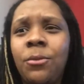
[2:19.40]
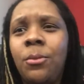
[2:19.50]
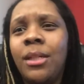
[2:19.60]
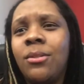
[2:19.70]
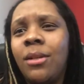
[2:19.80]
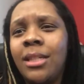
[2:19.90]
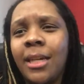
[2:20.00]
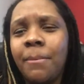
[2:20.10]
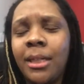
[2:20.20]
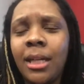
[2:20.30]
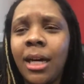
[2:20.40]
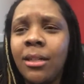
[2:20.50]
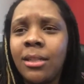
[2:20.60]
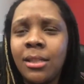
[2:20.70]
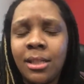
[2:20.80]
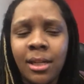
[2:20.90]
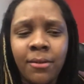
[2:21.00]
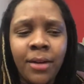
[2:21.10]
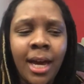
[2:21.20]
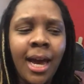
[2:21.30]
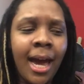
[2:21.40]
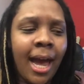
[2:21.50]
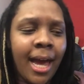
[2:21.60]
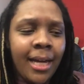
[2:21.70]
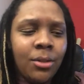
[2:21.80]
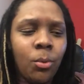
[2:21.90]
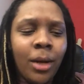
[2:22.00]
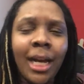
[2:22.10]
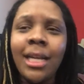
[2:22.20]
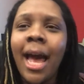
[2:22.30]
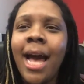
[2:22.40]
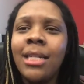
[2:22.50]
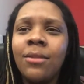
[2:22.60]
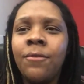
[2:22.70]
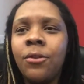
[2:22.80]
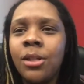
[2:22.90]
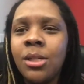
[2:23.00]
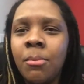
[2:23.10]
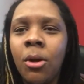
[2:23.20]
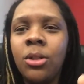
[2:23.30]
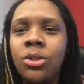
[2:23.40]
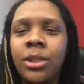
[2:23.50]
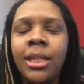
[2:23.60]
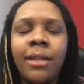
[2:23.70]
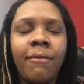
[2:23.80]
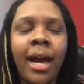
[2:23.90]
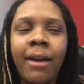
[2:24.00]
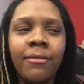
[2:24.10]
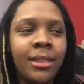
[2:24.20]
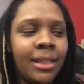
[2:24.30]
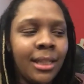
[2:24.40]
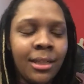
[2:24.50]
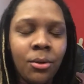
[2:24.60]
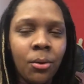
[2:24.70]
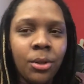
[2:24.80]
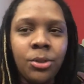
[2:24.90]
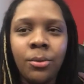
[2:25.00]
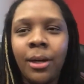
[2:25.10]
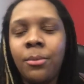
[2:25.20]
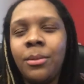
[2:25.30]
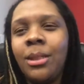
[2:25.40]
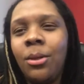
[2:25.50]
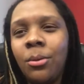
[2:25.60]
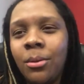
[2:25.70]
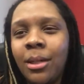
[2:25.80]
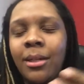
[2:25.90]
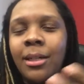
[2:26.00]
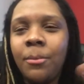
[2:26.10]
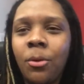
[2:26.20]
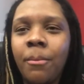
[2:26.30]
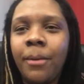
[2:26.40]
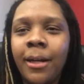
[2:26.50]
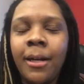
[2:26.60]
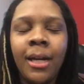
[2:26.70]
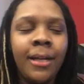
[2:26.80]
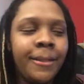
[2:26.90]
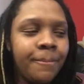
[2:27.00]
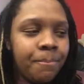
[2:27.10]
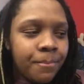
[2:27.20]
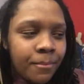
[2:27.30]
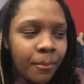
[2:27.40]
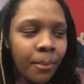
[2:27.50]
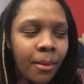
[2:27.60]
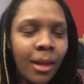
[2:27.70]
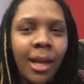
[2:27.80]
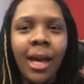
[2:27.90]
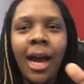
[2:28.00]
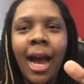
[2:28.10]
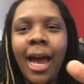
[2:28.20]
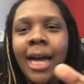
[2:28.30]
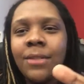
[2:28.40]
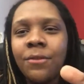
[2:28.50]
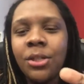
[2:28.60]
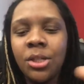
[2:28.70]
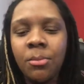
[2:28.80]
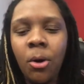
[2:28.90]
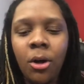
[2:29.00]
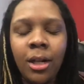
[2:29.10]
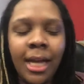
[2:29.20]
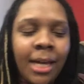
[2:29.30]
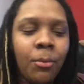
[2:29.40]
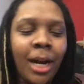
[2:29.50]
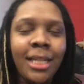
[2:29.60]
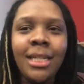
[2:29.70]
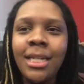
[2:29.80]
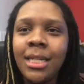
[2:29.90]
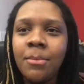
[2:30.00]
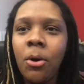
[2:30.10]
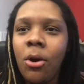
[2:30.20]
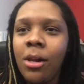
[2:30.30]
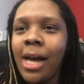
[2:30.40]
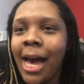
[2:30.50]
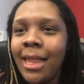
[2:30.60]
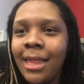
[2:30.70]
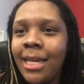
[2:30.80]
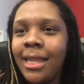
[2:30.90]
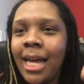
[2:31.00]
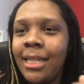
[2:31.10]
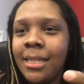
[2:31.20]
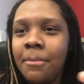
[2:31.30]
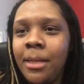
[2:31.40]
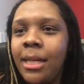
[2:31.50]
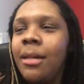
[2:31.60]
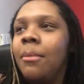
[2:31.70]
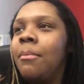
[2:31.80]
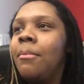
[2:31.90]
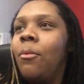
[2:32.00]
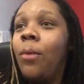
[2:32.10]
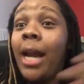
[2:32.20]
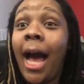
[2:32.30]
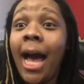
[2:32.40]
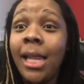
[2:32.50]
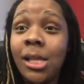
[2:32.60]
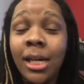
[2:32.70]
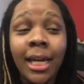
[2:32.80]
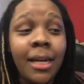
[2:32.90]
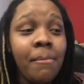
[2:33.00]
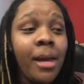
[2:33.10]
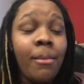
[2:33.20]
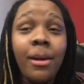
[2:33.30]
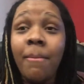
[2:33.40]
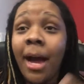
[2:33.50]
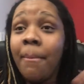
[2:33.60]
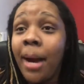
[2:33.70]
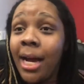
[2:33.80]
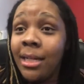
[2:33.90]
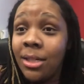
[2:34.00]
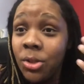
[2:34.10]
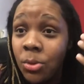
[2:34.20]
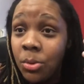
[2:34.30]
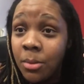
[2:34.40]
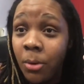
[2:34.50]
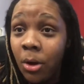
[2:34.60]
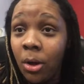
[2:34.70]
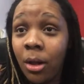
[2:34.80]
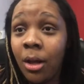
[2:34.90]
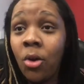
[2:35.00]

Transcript: restaurants like McDonald's and stuff, and when I ask for a small drink, if I ever did or do, I don't really go there anymore, but I ask for a small, and when I see a small, I think that's a medium. When I look at it, maybe my mind is too small